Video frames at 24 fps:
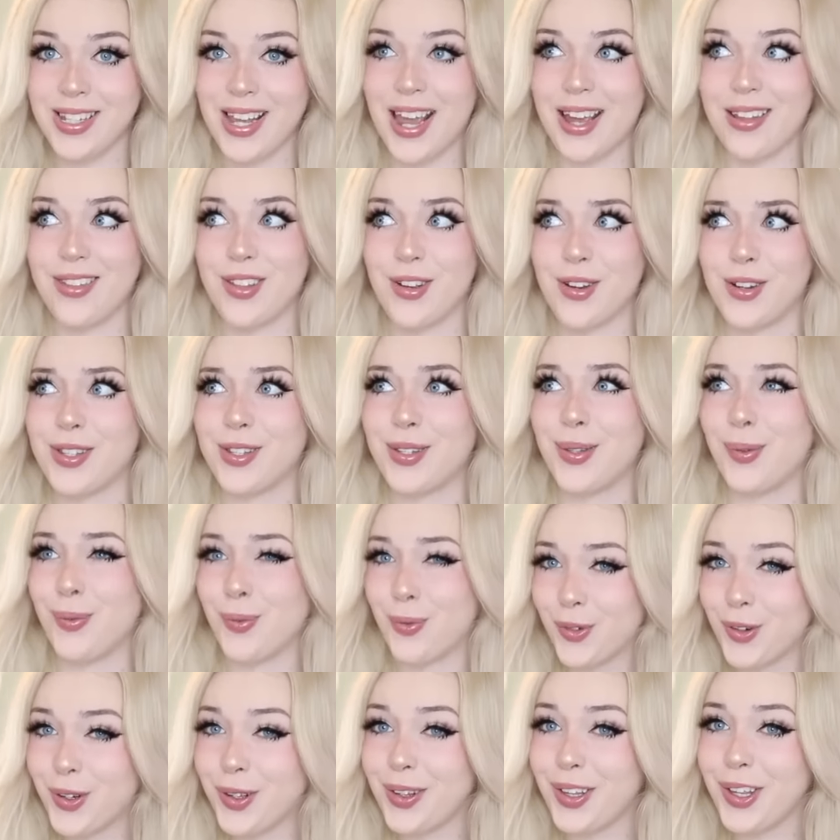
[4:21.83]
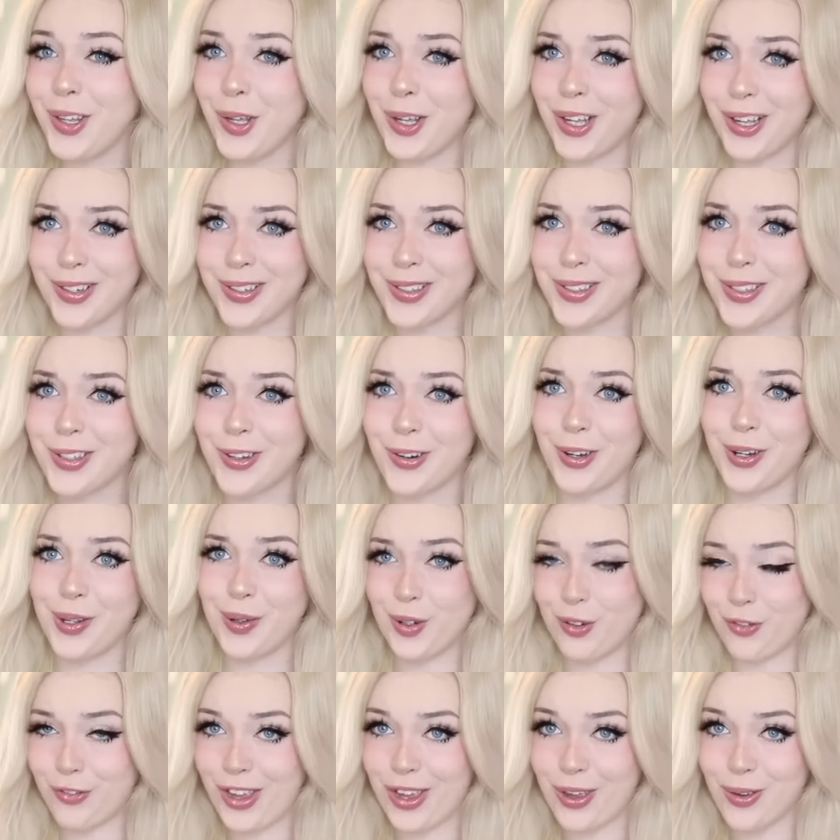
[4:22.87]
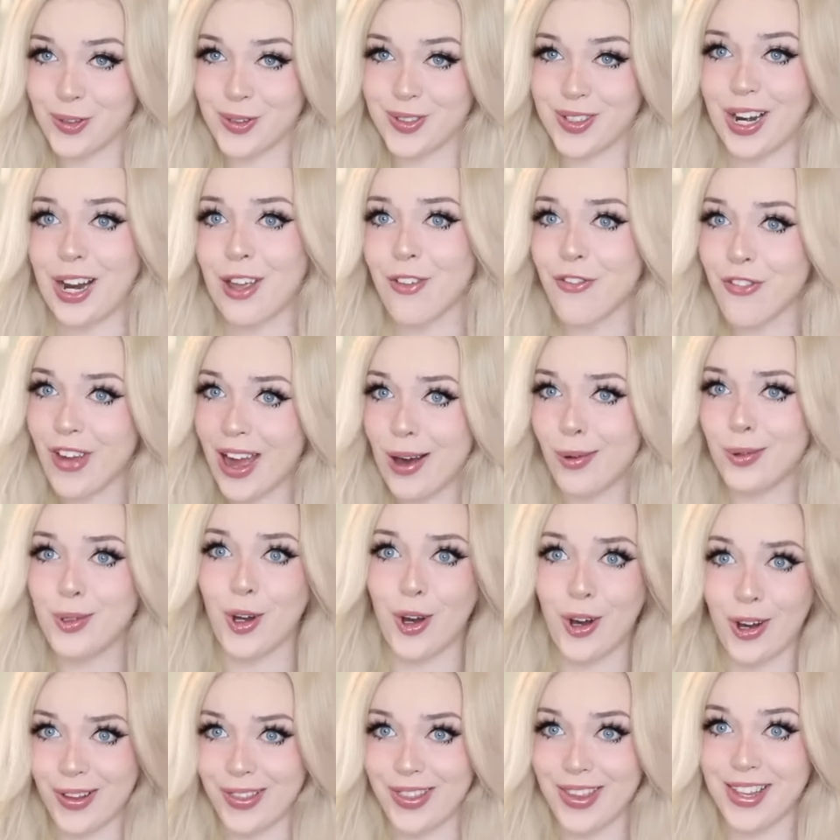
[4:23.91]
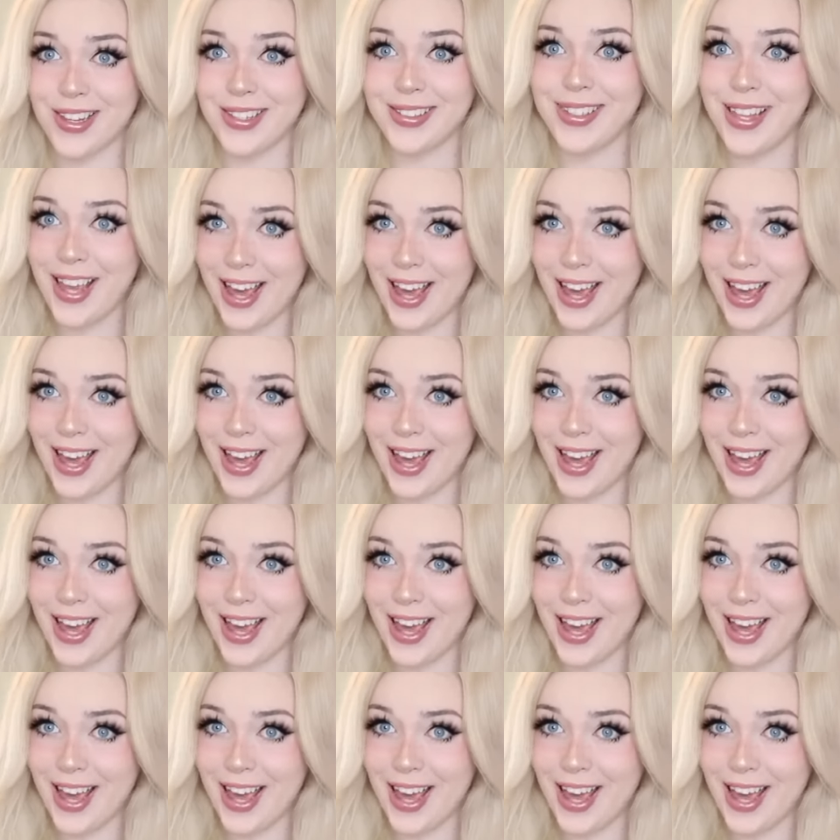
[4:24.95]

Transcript: and there's some really concerning reviews that I found on this